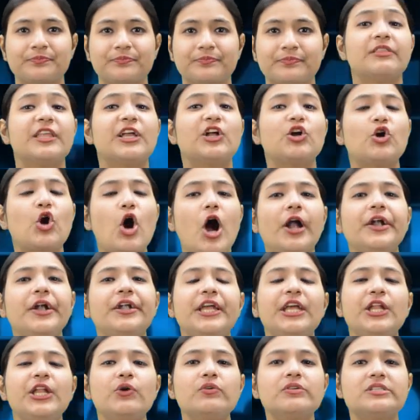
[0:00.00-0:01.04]
The
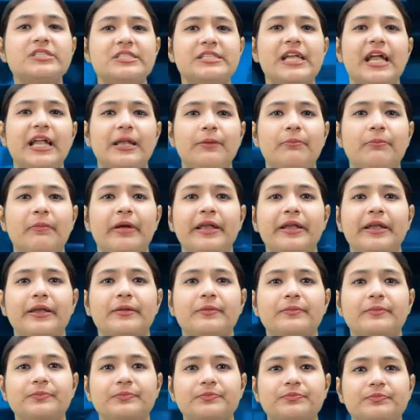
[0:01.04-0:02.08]
continue statement.
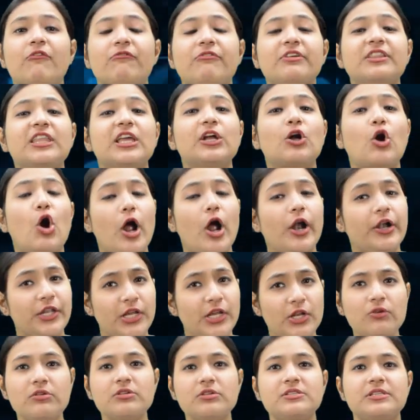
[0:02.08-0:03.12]
With the
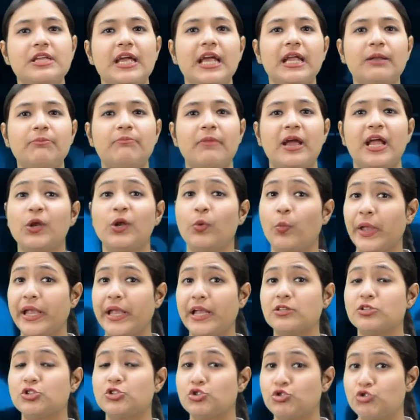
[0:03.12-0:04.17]
continue statement, we
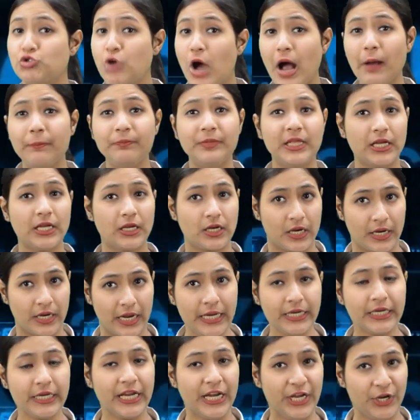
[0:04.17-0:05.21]
can stop the
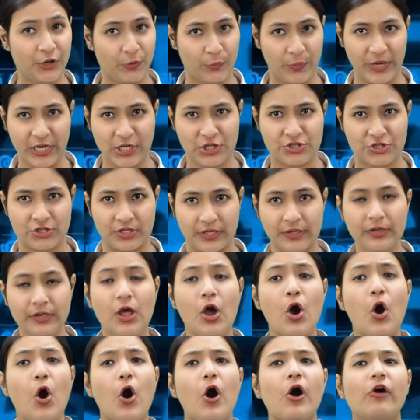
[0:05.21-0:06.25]
current iteration
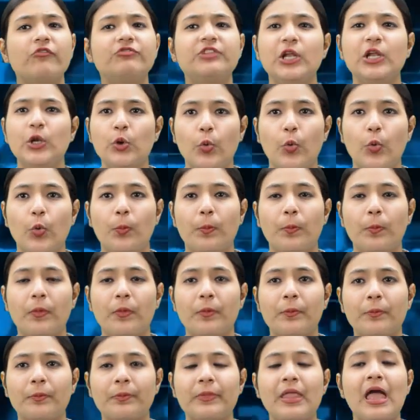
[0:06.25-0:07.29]
of the loop
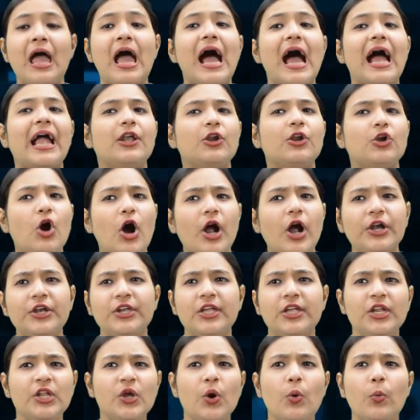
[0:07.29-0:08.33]
and
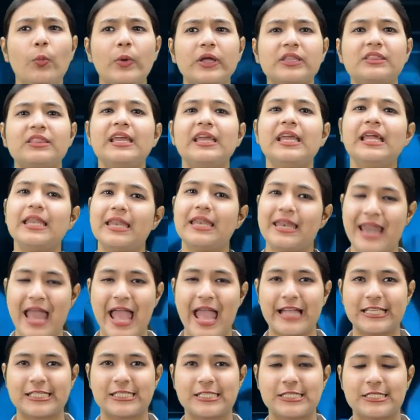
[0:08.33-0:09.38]
continue with the
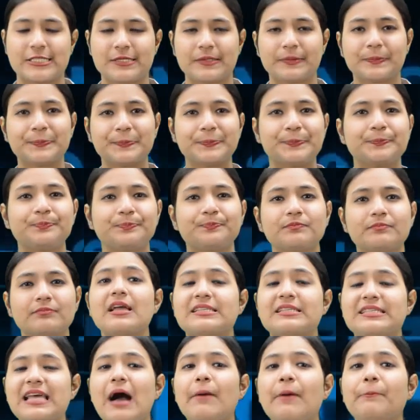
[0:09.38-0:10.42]
next.
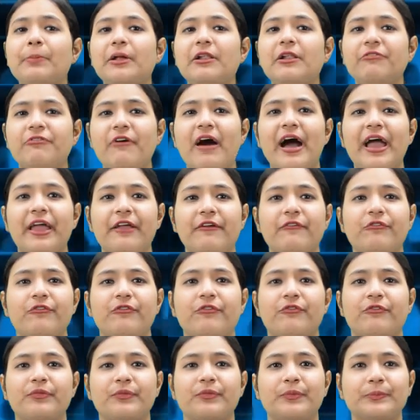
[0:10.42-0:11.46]
Example
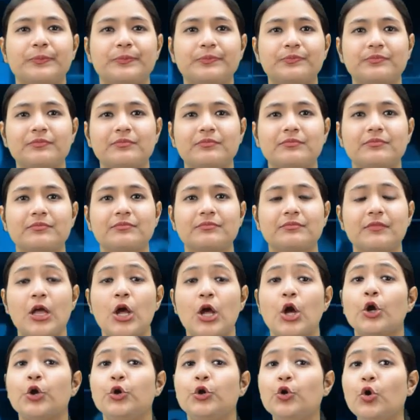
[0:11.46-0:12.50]
5.
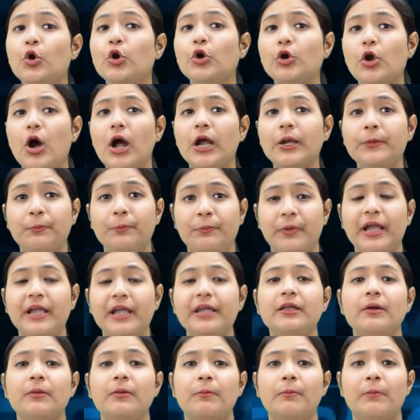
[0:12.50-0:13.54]
Do not
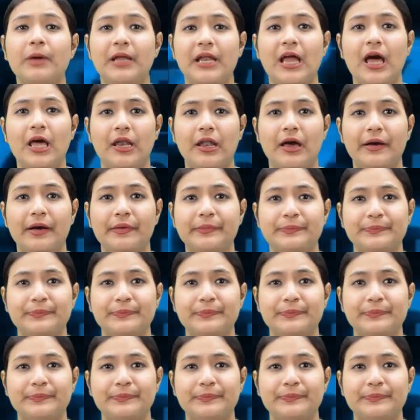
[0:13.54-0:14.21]
print banana.